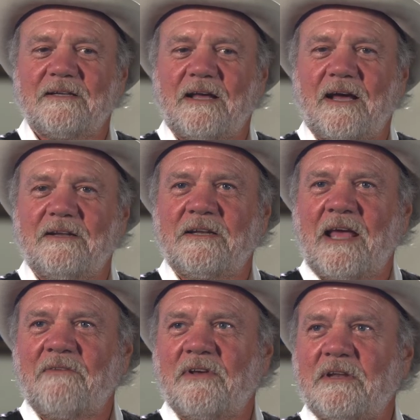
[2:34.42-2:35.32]
I didn't
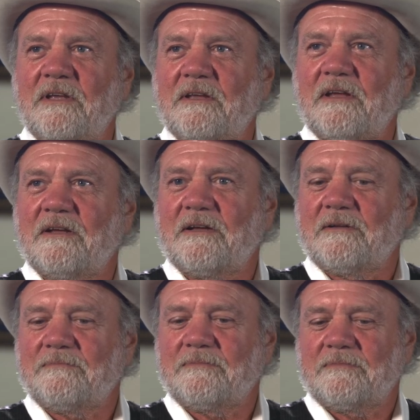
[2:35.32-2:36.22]
have any
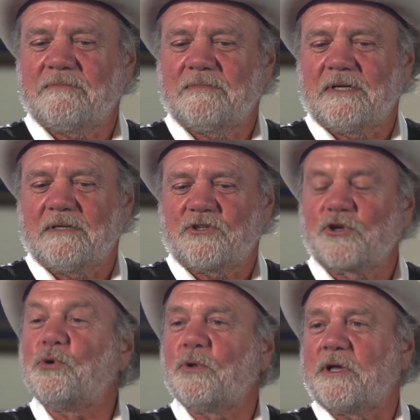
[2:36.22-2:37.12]

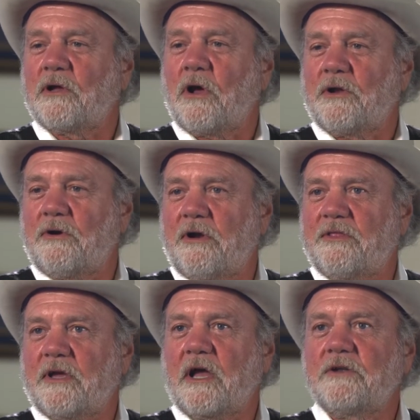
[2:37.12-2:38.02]
schooling on it or anything.